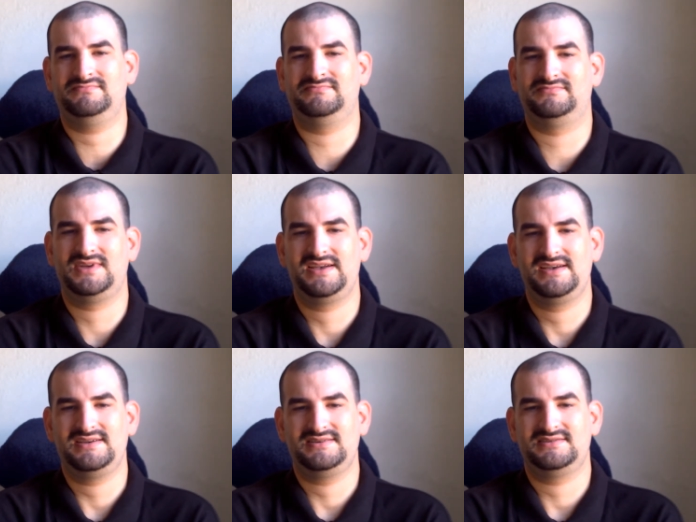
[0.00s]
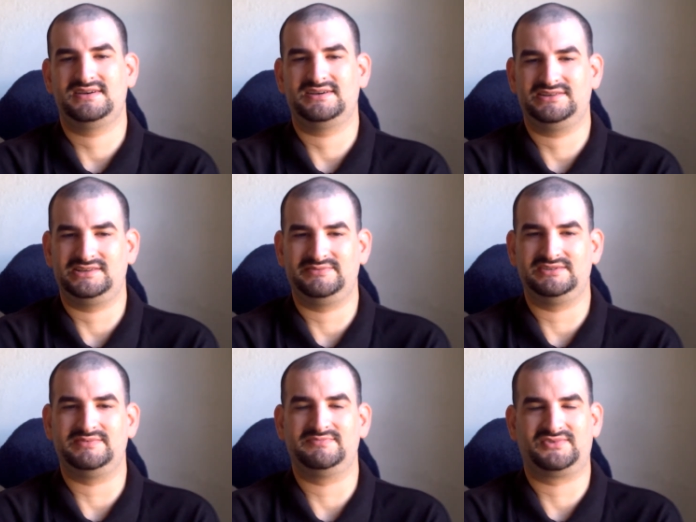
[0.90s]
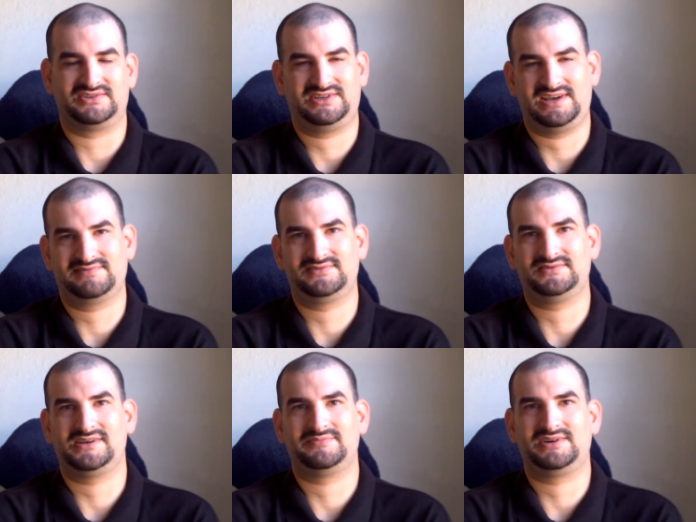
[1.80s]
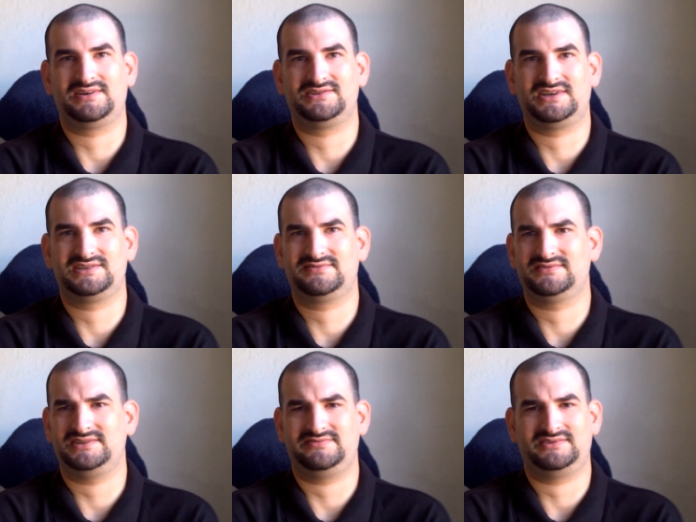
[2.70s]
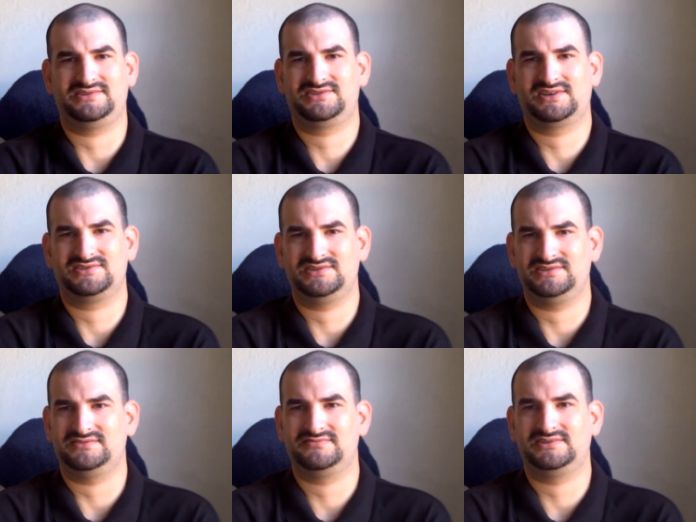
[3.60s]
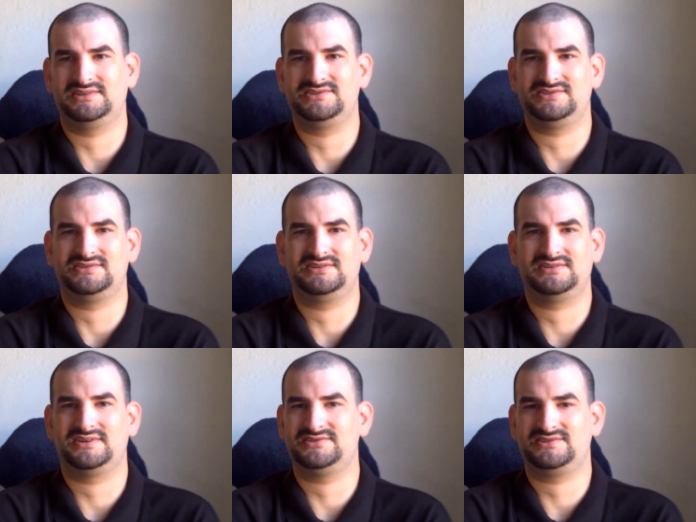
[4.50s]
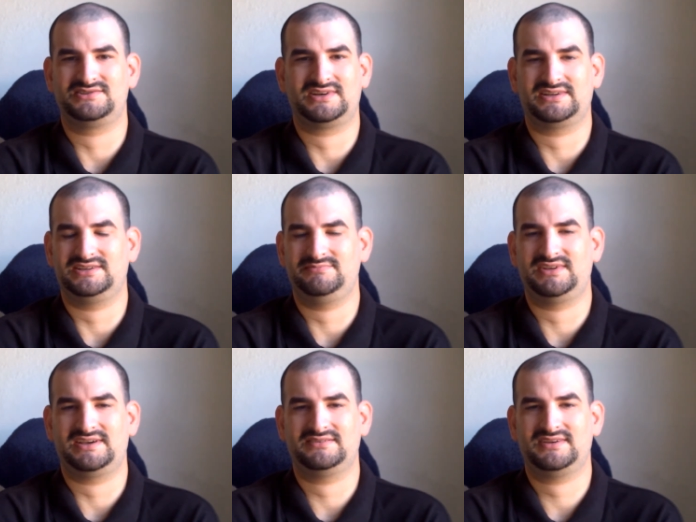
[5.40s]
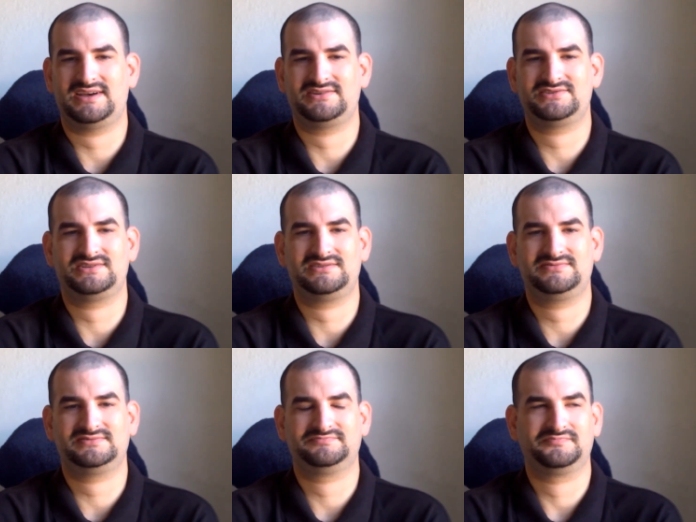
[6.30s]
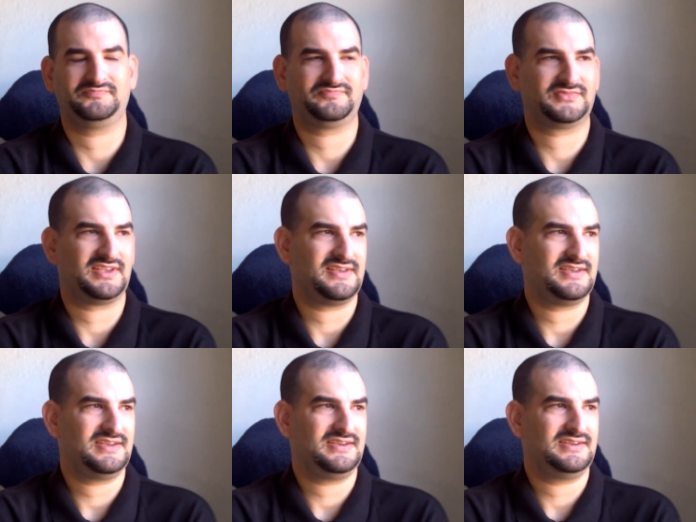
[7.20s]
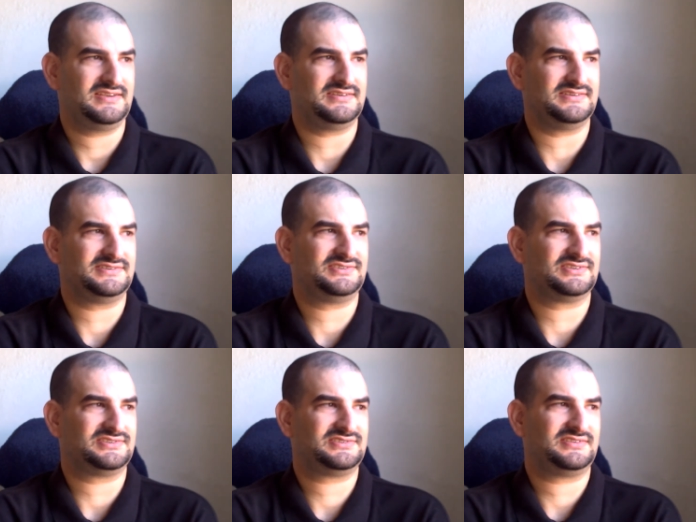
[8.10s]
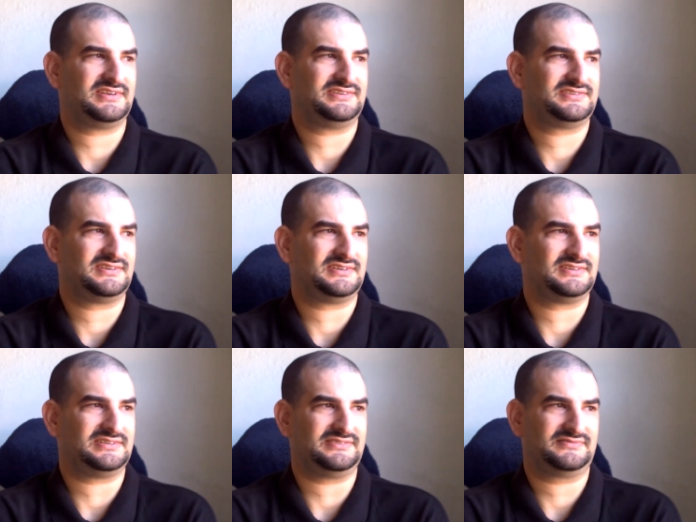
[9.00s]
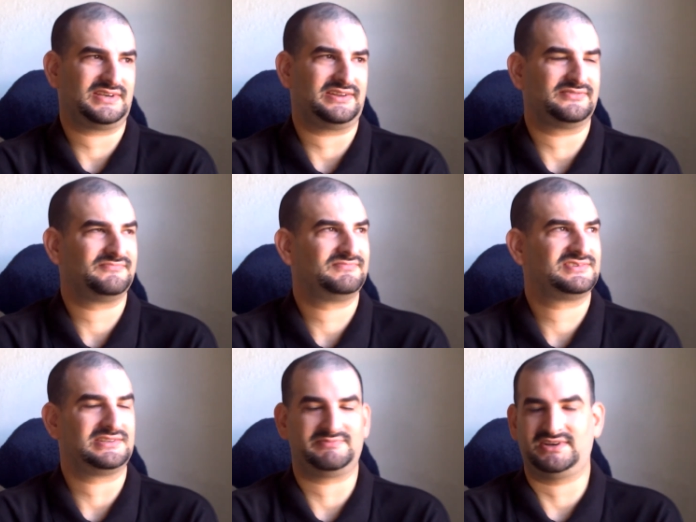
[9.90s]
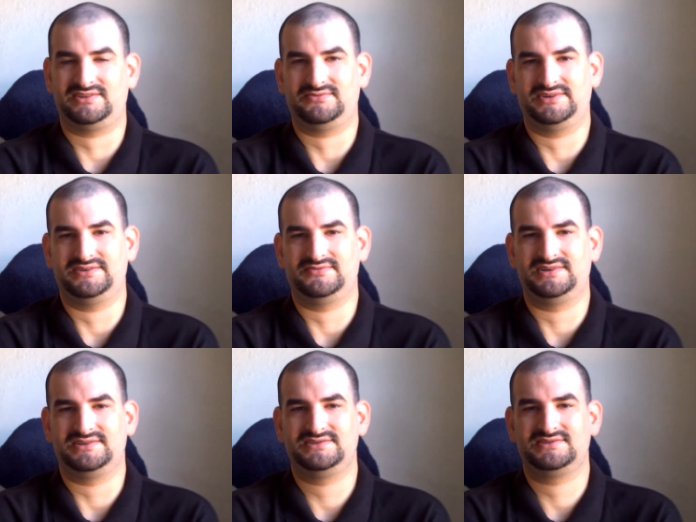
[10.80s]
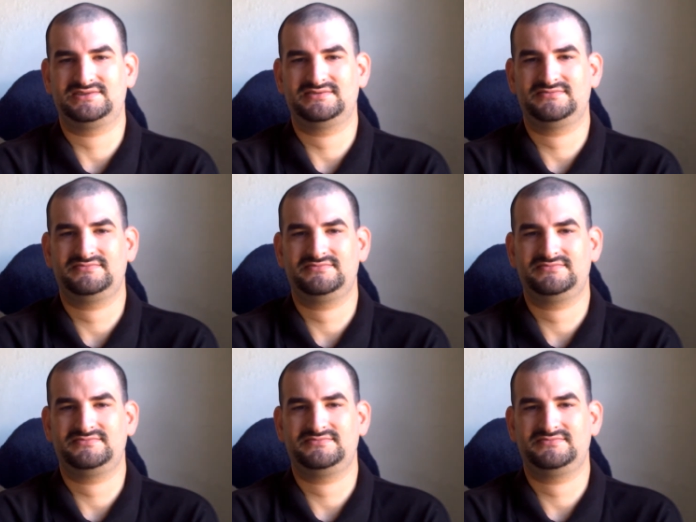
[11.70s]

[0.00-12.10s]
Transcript: I need to be a bit more tactful. I apologize for even discussing religion here. I usually try to keep that out of stuff. It's just that uh, it kind of slipped out the way it was.